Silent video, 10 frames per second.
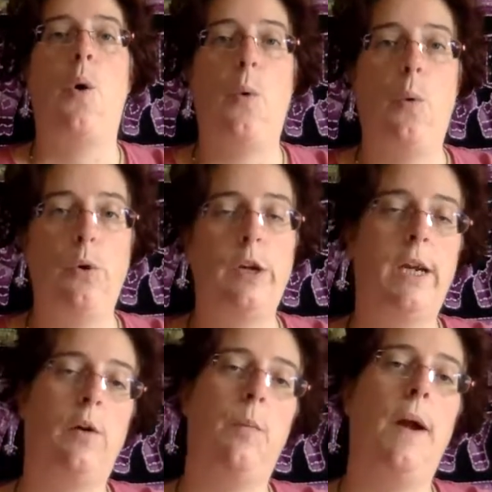Or you
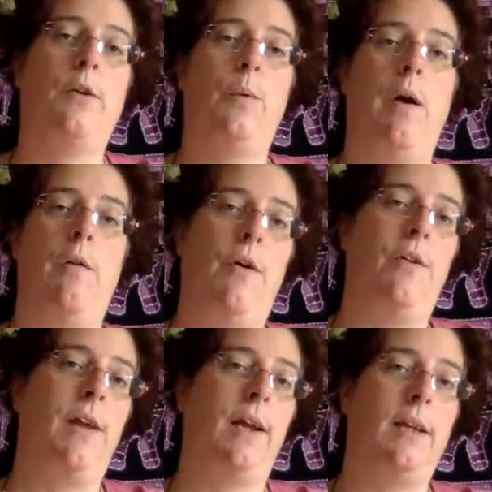can go back to our
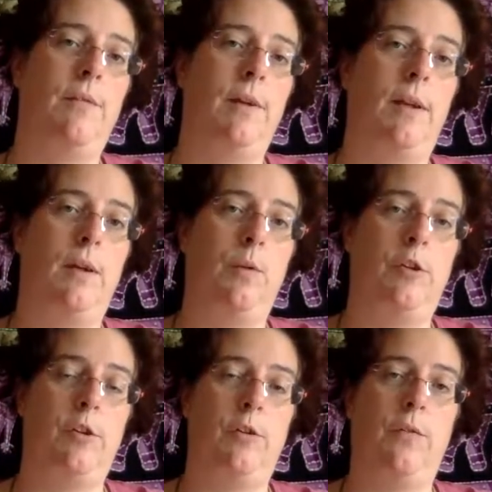first activity, which
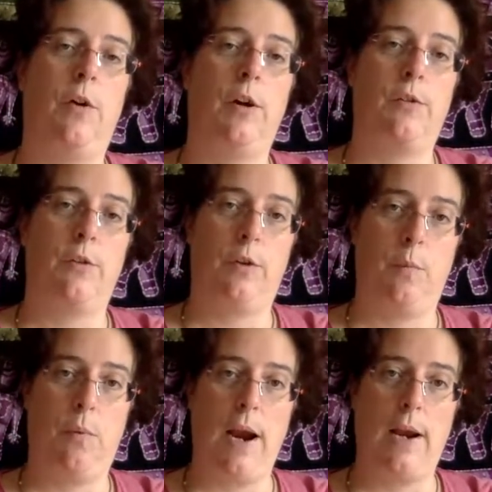is the focus on the
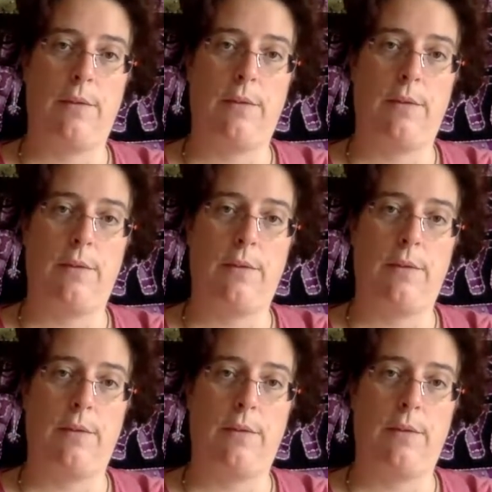breath.